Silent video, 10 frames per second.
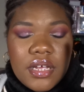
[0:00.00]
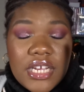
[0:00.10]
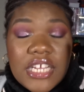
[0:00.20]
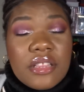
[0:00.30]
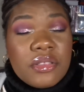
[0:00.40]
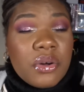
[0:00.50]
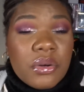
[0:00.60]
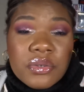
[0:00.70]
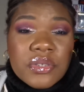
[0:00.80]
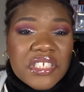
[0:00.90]
in
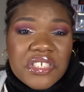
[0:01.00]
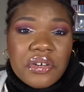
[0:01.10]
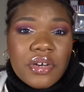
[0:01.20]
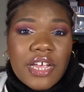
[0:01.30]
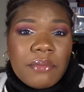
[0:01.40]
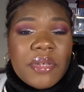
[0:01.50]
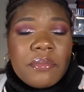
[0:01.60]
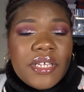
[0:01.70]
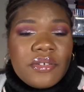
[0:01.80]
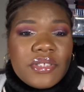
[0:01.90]
total this year, I
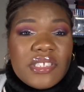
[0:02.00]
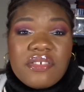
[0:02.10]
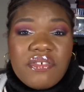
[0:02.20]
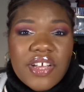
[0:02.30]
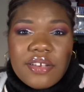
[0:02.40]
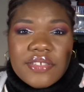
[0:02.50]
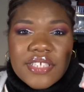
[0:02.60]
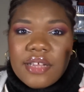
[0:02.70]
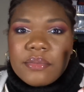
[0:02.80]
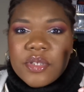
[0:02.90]
maybe used it 5
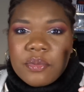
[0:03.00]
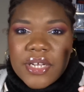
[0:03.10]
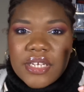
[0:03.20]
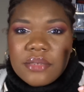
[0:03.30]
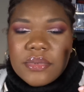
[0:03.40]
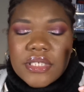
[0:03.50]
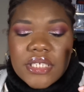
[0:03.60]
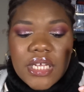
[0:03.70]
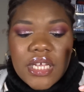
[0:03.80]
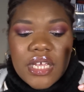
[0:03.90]
times on my lips.
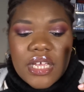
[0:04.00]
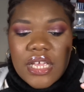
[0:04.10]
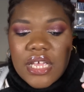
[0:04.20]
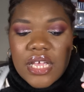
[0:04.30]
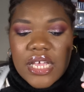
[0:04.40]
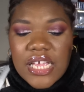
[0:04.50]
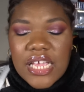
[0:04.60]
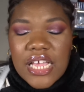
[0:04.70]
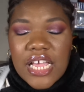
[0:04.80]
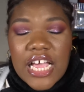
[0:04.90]

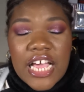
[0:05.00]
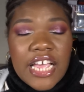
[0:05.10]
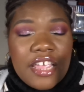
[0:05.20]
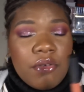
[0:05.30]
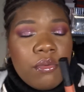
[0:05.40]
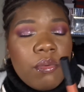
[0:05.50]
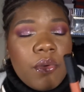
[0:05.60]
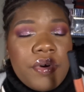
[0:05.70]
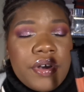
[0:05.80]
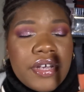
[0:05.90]
I
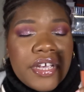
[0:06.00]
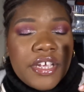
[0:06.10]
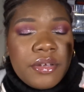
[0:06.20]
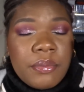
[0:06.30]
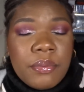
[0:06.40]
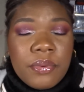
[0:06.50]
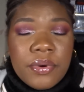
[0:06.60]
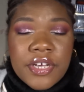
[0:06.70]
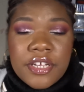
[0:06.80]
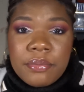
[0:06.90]
way
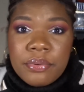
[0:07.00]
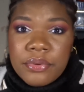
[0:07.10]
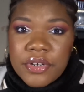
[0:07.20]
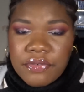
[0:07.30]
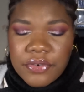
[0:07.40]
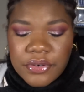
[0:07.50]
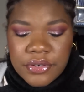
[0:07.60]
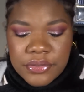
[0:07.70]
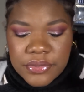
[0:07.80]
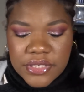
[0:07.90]
prefer
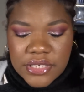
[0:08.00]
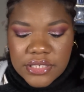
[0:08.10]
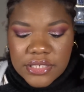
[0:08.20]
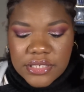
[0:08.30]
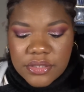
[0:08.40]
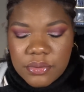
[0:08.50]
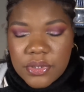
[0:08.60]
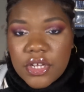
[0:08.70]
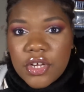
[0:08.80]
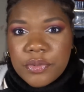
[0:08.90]
using this
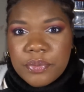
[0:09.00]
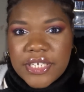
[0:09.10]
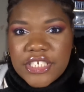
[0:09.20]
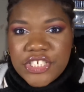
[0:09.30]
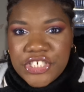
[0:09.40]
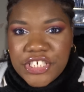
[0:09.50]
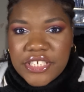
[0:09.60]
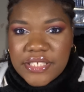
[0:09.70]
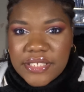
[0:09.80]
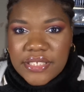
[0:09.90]
one on my
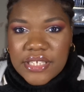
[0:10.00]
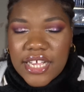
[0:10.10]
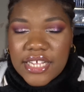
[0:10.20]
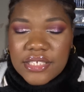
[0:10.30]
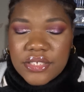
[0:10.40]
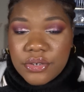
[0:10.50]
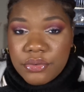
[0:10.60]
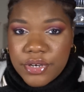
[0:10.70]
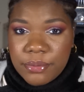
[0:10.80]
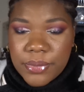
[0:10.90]
cheeks as a
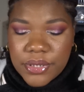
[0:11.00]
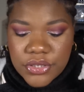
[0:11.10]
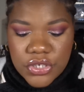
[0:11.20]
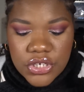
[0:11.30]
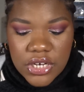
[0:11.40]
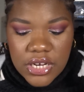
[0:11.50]
cream blush.